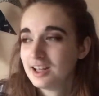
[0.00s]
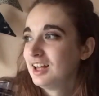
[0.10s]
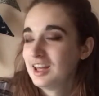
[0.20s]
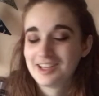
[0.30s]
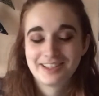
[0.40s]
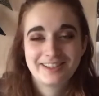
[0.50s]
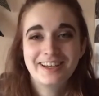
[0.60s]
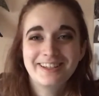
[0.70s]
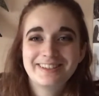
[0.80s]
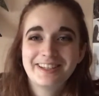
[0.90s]
It's
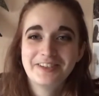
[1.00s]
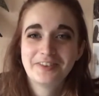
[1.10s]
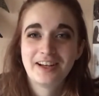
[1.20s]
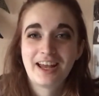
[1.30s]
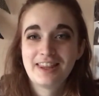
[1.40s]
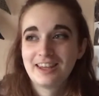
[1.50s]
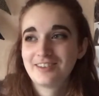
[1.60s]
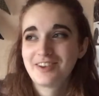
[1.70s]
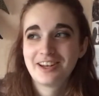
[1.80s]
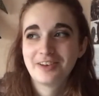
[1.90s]
so funny. And then
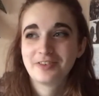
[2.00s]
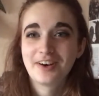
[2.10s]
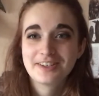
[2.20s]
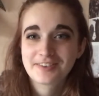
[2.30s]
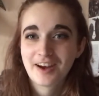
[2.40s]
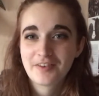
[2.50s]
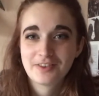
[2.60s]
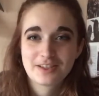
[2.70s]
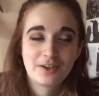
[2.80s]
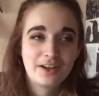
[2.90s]
when her friends arrive on
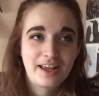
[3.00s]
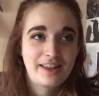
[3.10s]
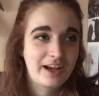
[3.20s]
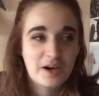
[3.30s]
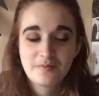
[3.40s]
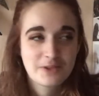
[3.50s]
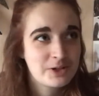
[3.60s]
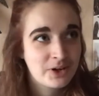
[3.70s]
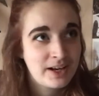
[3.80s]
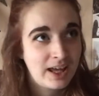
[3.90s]
this holiday, they come to
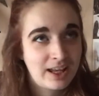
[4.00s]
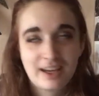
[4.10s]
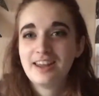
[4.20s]
join in.